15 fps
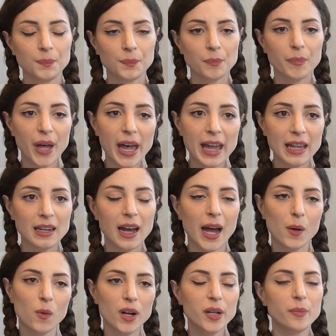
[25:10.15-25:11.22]
But
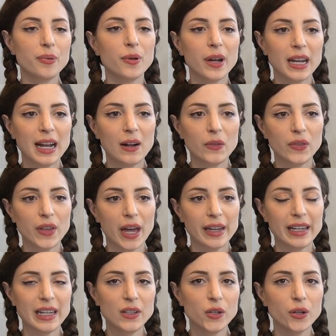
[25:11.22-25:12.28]
I want to point out
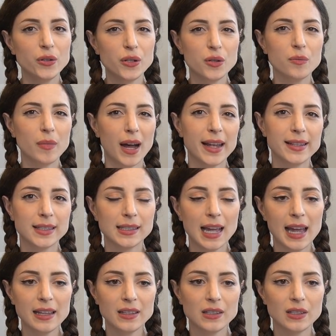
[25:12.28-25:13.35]
that in your new
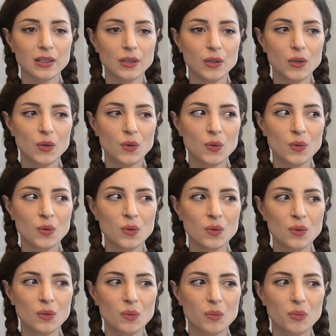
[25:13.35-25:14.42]
mindset,
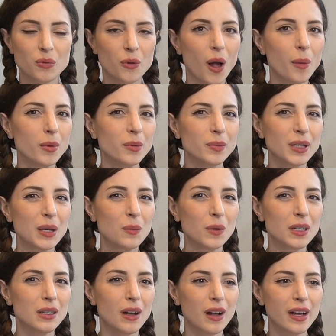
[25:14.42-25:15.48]
you probably
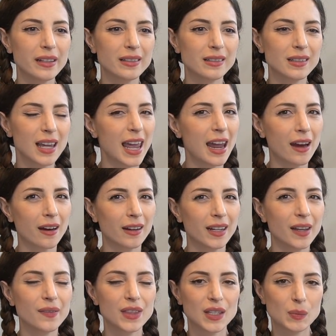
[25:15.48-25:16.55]
would not care
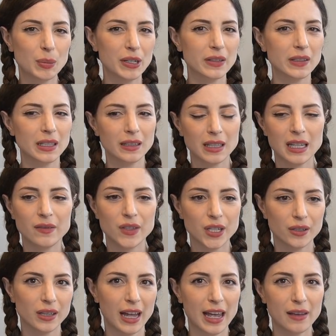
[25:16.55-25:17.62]
if this person leaves
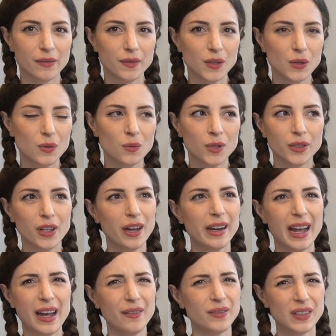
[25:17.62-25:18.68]
your life. You will not
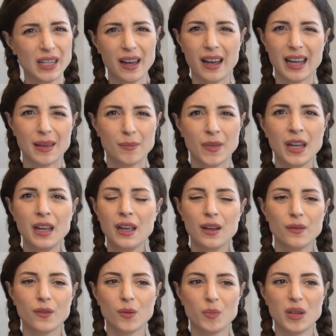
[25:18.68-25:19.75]
have time
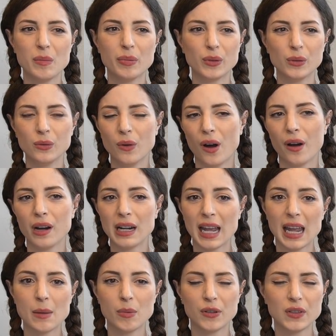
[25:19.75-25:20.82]
for people who aren't
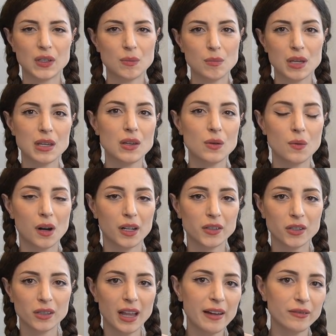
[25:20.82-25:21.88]
able to meet you on
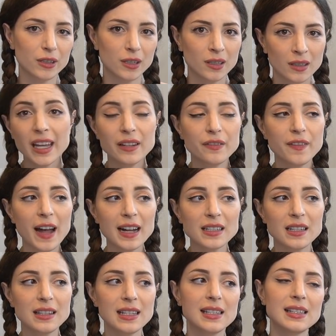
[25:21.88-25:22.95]
your level. In
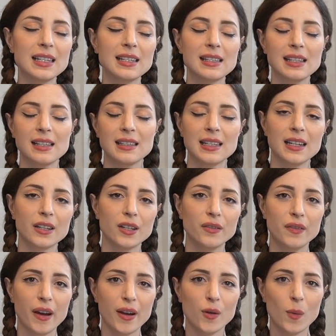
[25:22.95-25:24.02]
fact, this distancing could
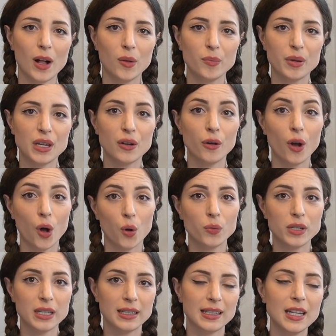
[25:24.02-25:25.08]
very well be your
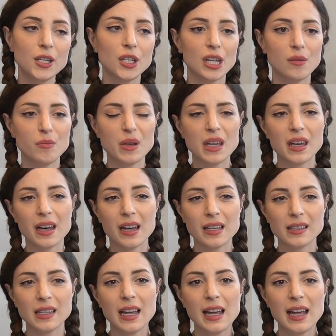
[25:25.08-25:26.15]
own decision,
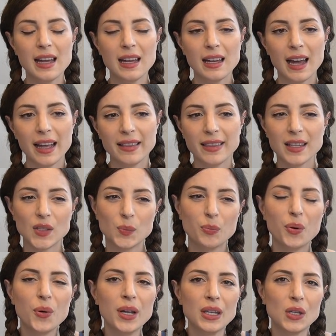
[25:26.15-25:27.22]
because at this
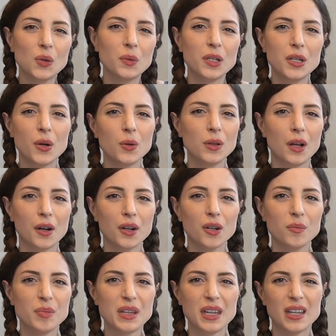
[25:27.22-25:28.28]
point, you would no longer
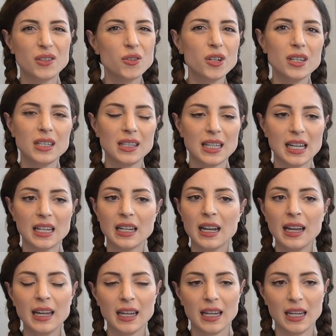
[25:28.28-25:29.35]
be interested
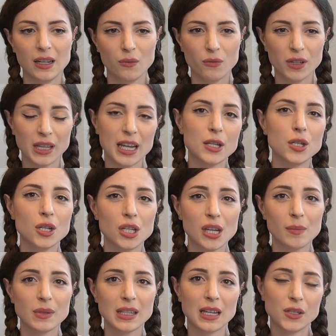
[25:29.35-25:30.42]
in
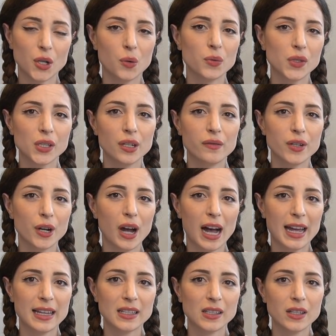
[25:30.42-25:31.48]
relationships that don't serve your
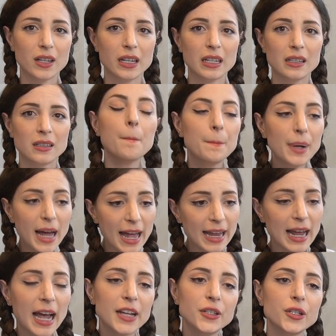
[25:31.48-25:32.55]
highest good. But
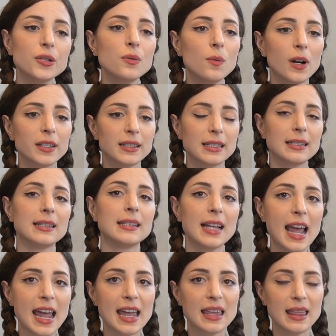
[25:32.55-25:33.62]
I do want to
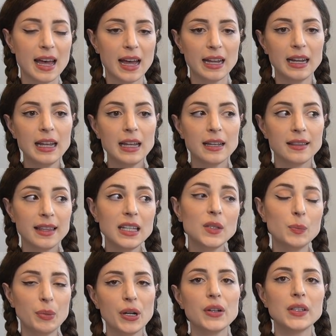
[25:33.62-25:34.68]
say that
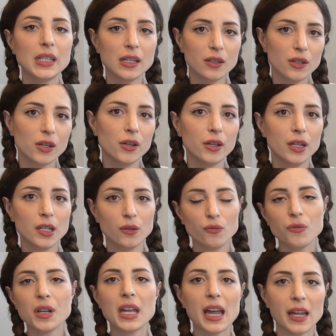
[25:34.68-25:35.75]
this person could
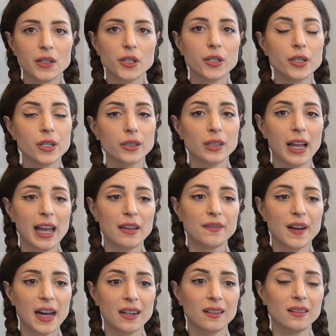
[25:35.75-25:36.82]
re-enter your life
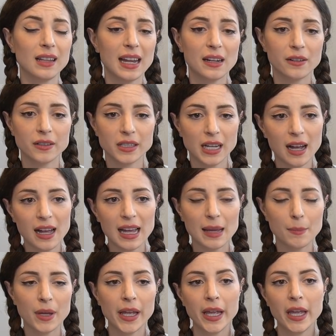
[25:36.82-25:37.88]
at a later
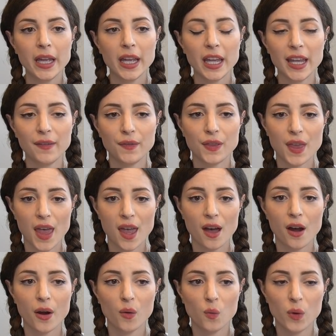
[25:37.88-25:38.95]
time if they
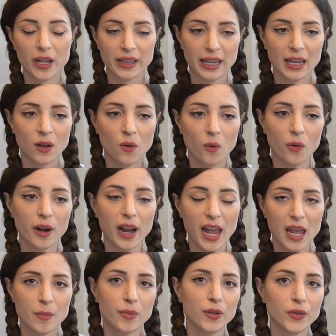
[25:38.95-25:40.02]
are willing or
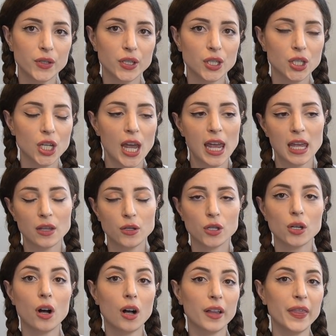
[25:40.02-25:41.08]
able to change
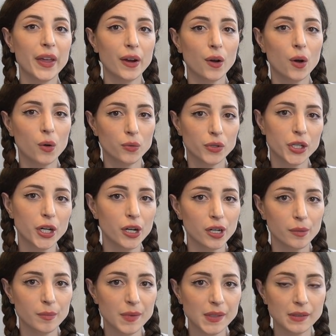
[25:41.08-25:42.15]
on their own
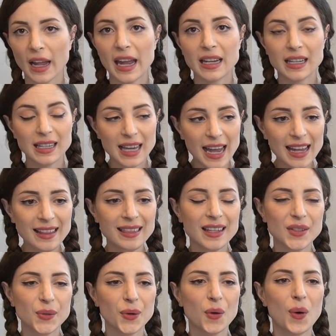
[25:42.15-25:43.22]
terms. And again,
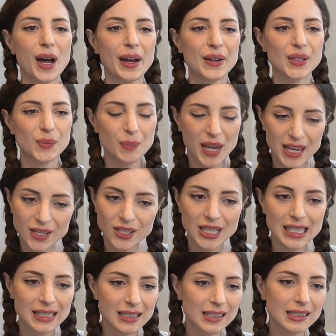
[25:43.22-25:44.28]
this requires
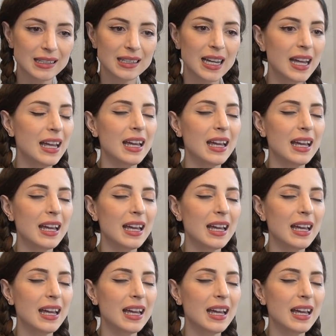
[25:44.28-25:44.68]
patience.